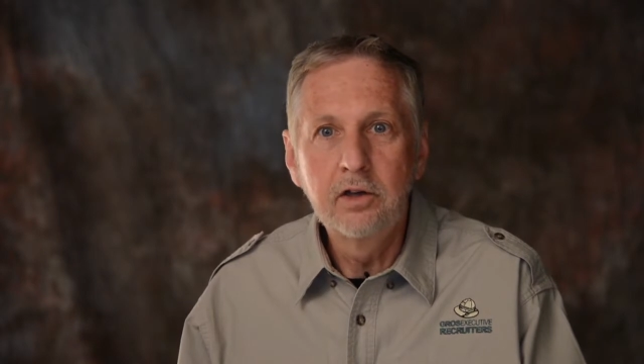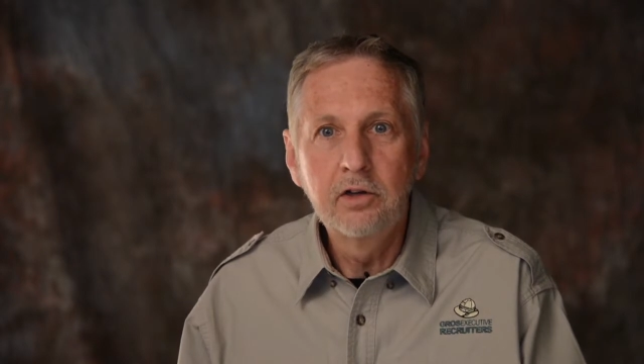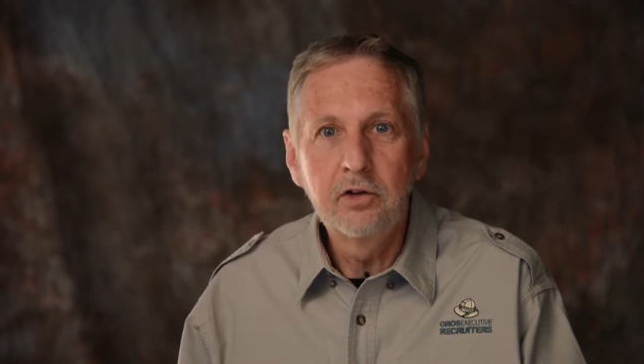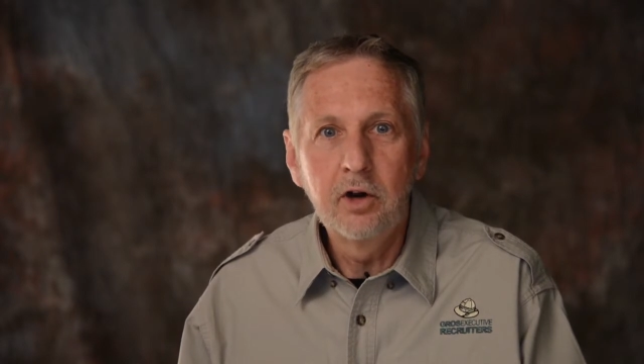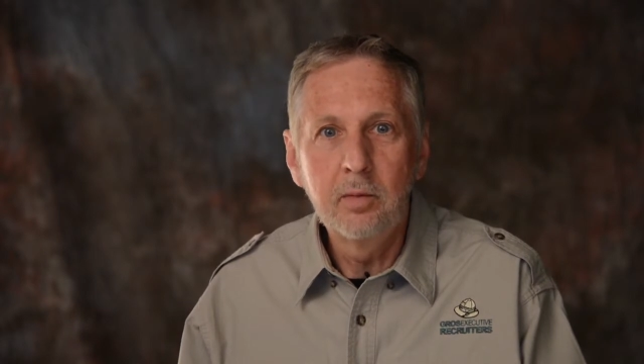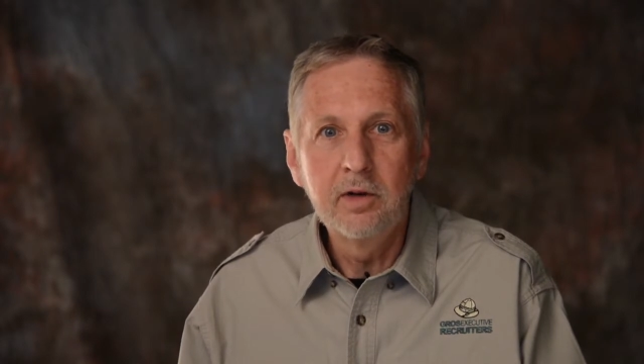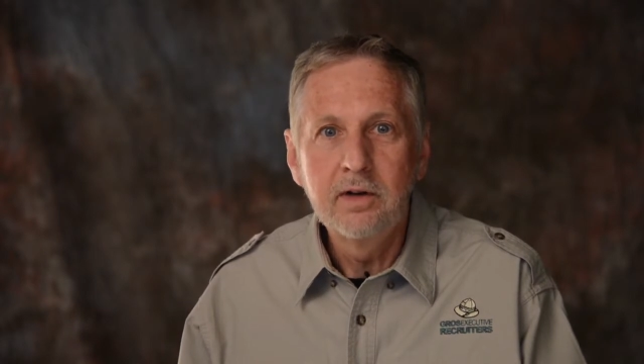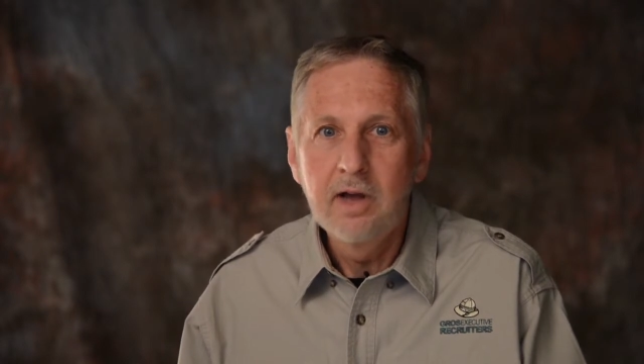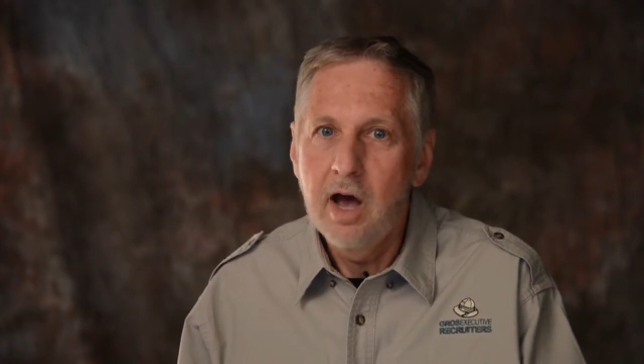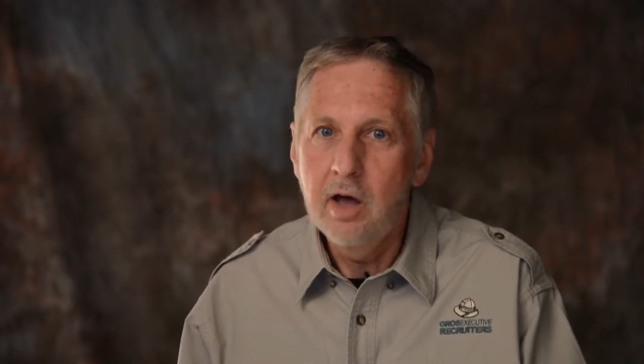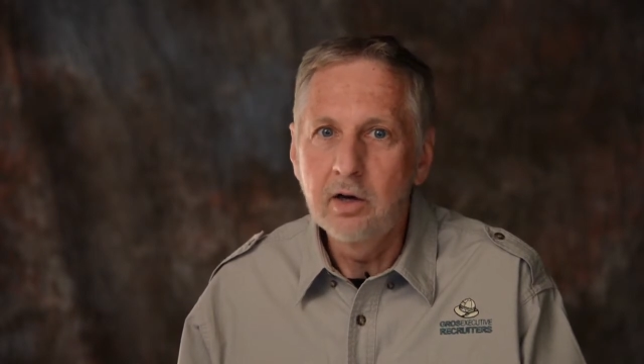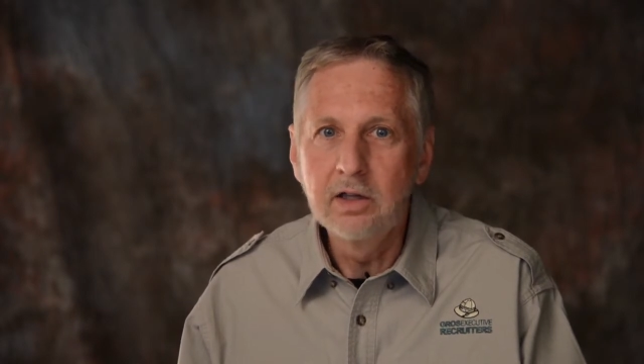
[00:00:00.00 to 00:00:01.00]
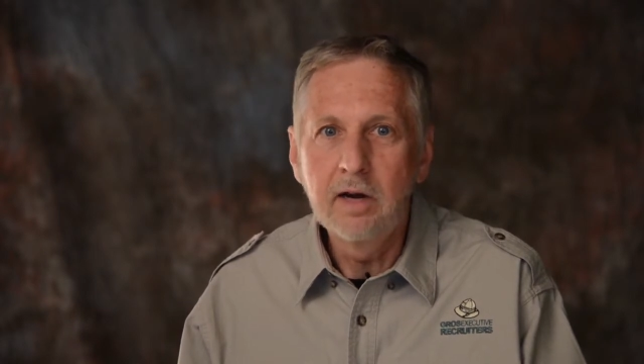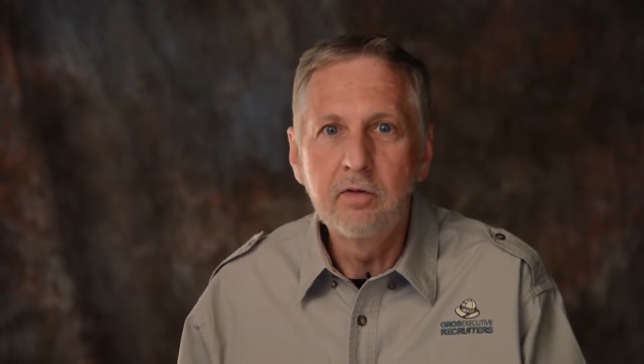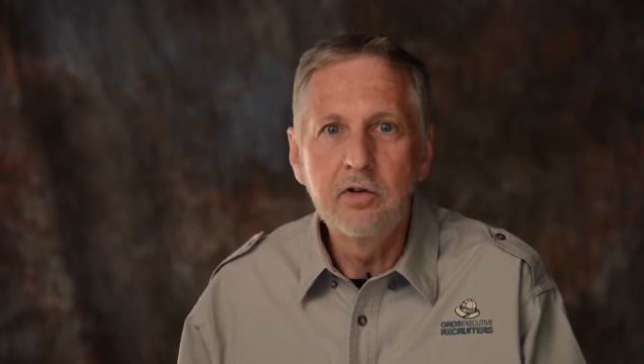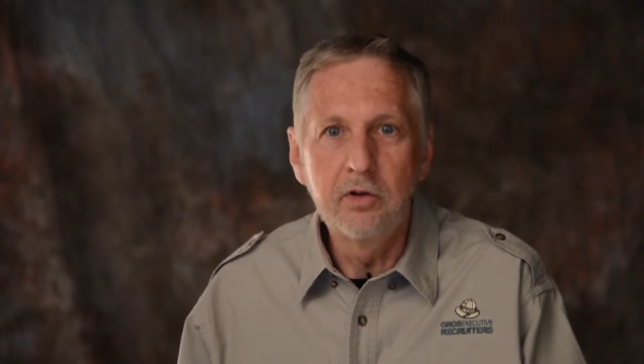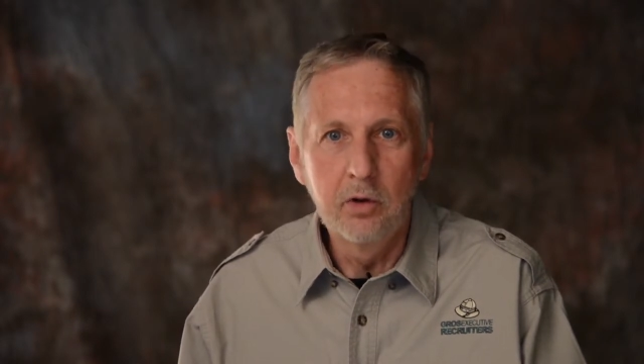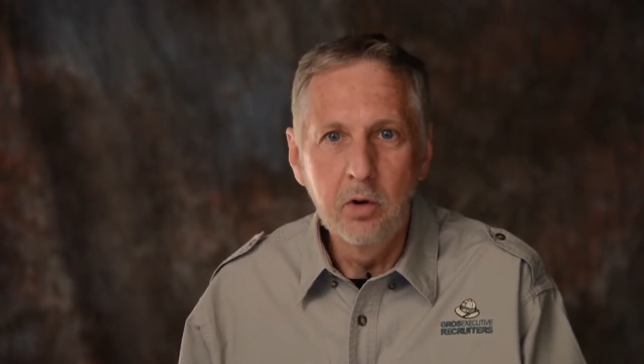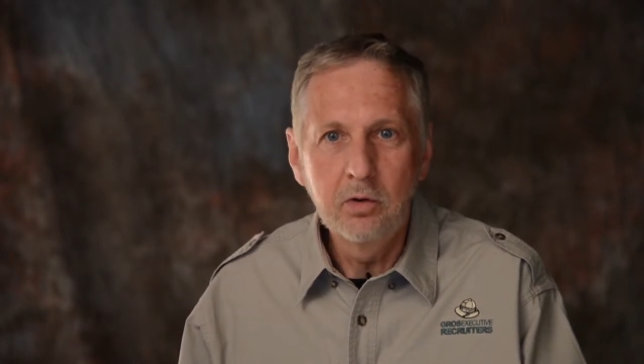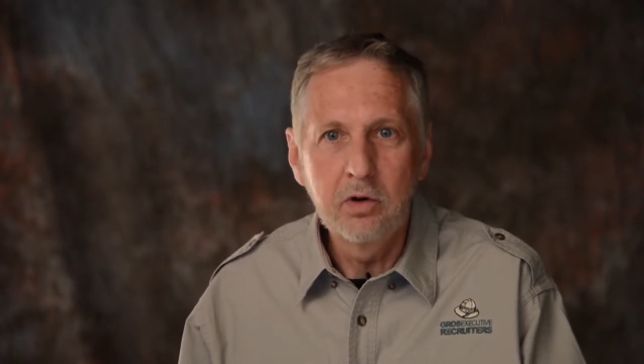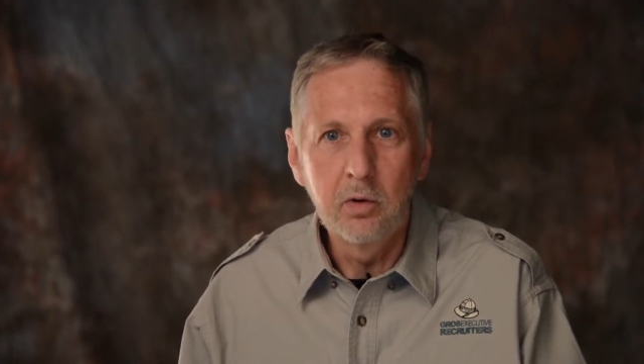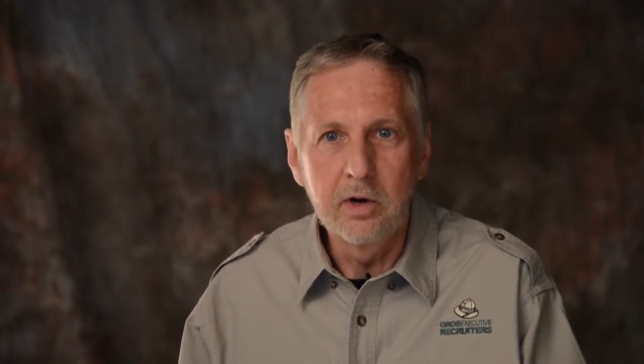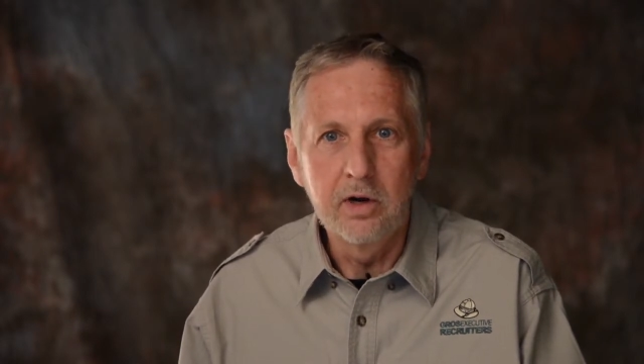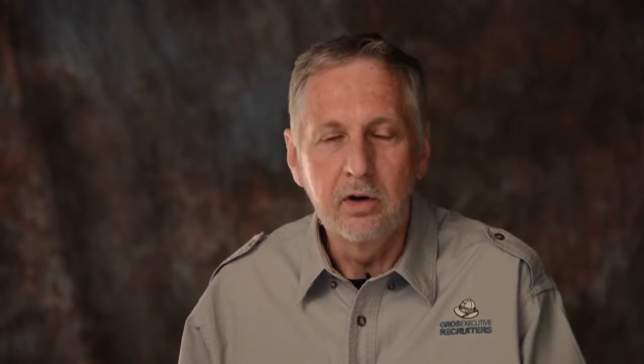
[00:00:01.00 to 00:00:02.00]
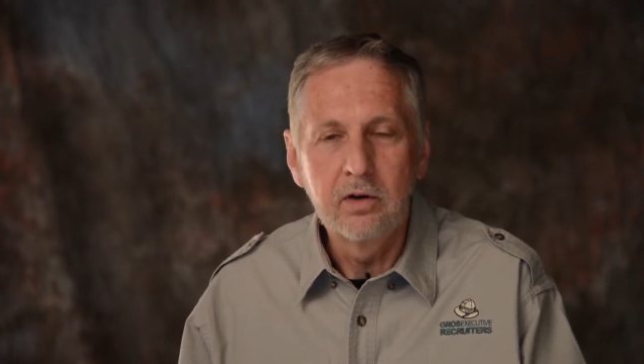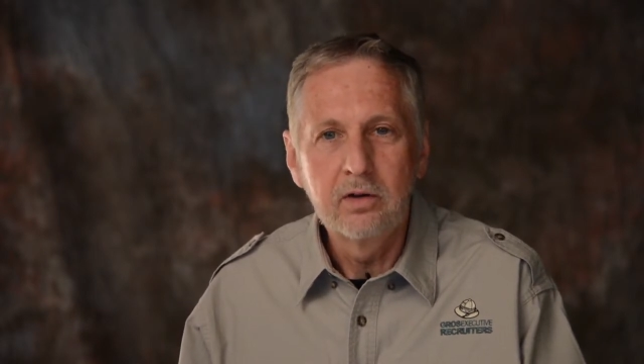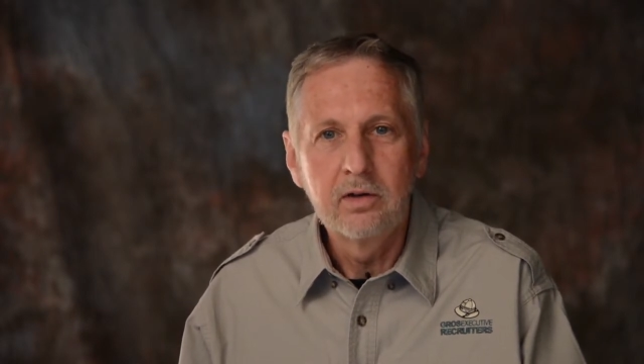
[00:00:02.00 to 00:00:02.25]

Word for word: determine how to leverage your own career